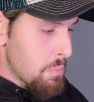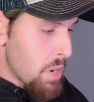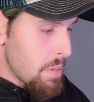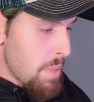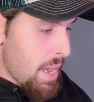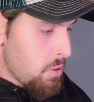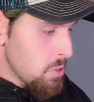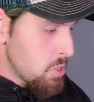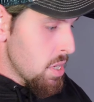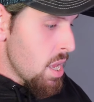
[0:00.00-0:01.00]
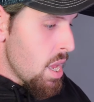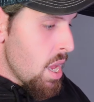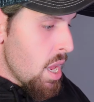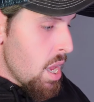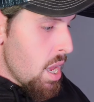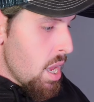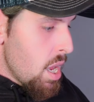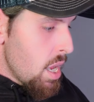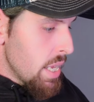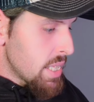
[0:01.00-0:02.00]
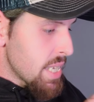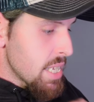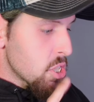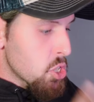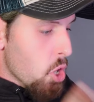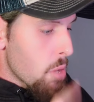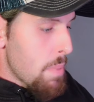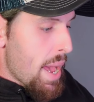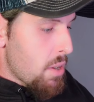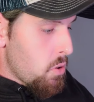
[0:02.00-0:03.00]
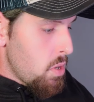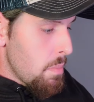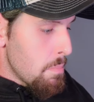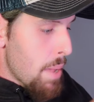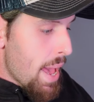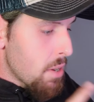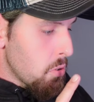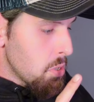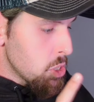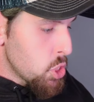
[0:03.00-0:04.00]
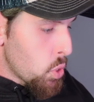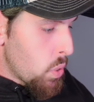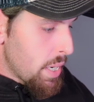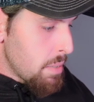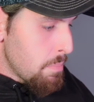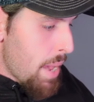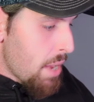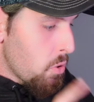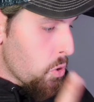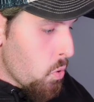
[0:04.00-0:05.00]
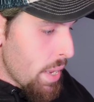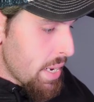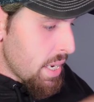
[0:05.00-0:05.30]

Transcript: bread battles. It says start battle, battle join, battle quit,